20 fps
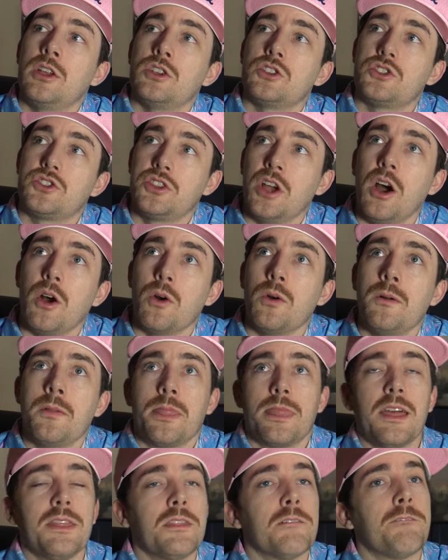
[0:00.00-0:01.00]
So
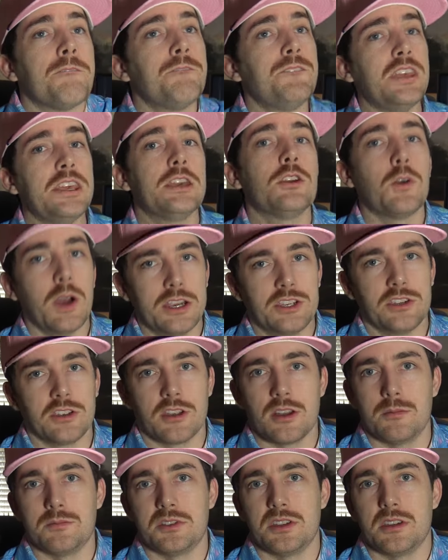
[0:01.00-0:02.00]
then the fee question
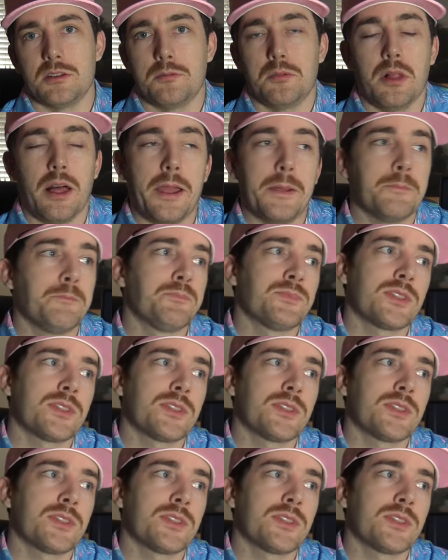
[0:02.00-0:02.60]
comes into play.